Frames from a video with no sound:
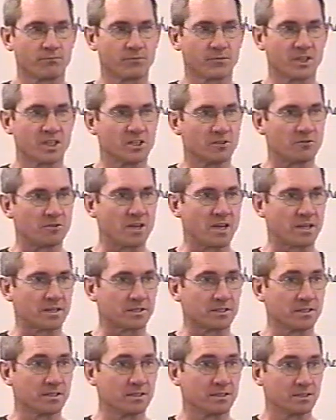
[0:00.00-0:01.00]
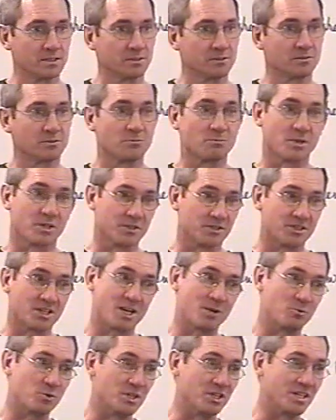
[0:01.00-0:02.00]
In fact, by the time
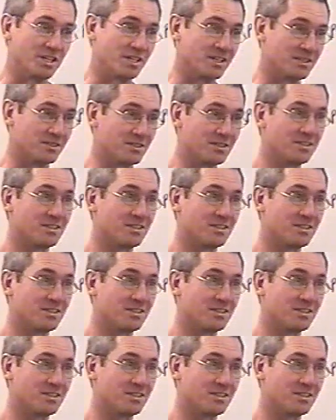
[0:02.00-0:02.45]
we get